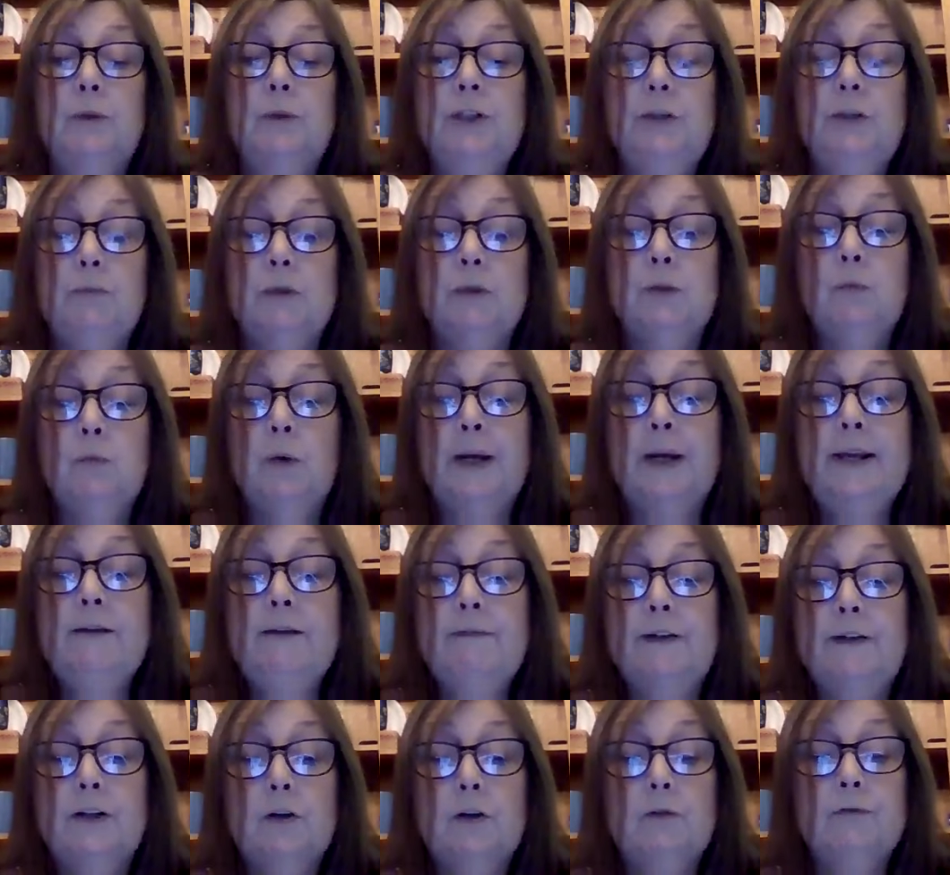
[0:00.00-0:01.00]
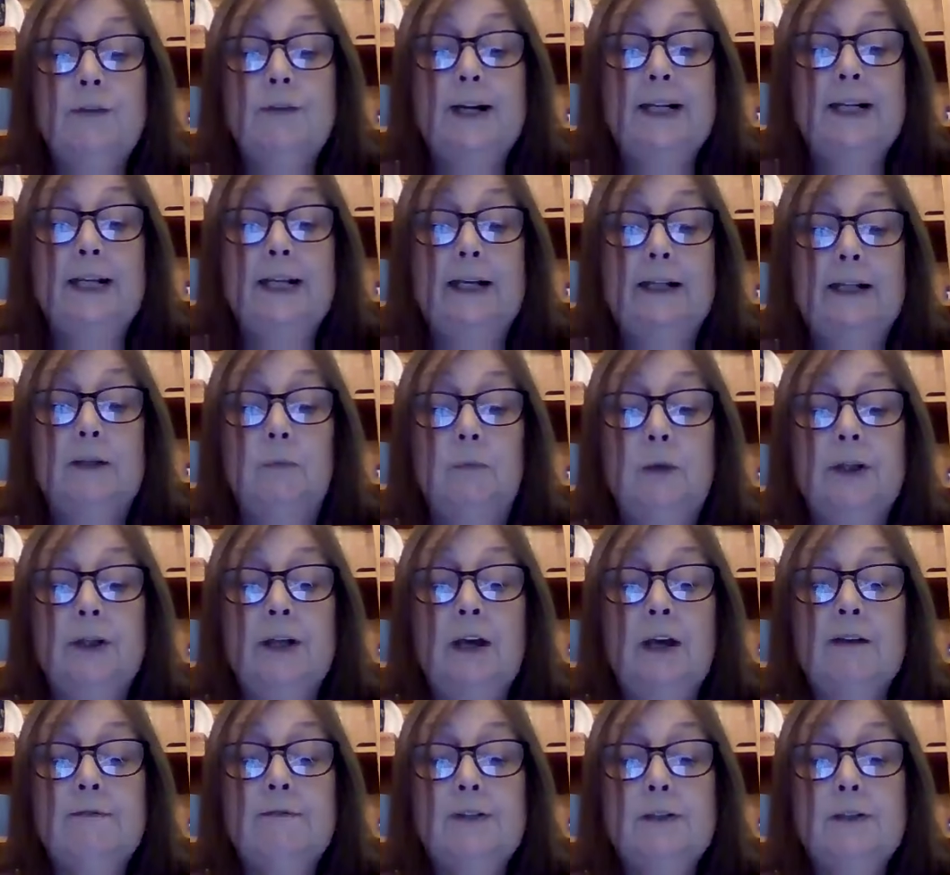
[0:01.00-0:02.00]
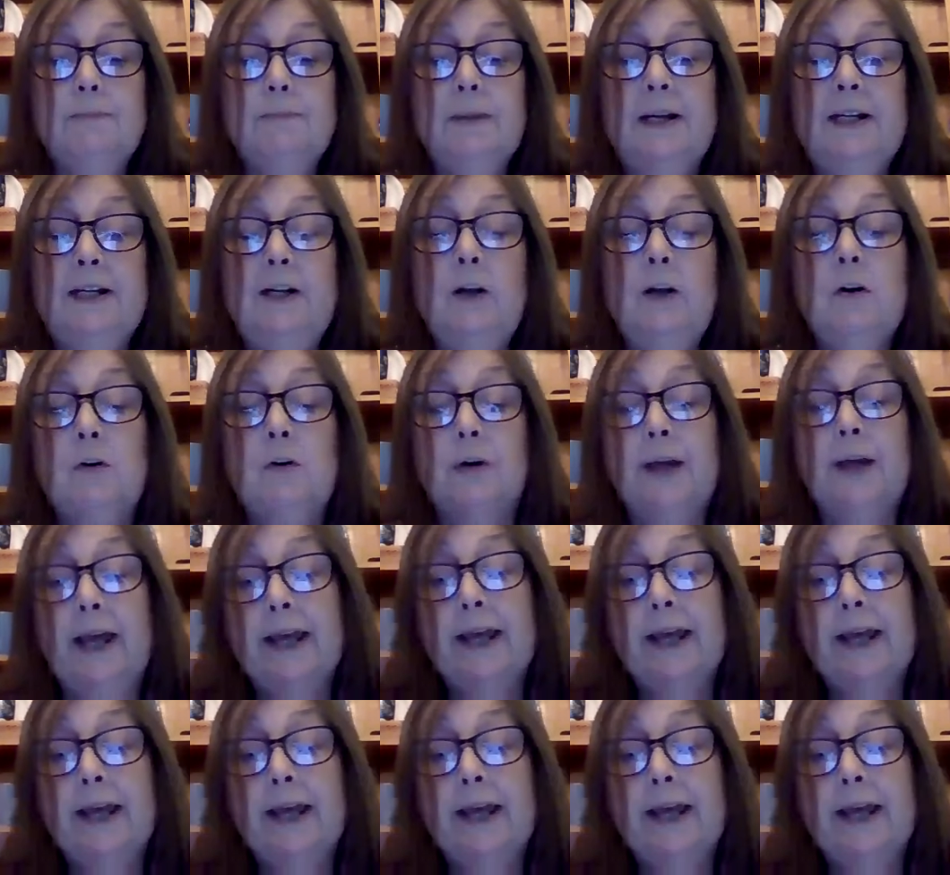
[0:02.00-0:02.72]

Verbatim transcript: which it was waving or wringing, were covered by long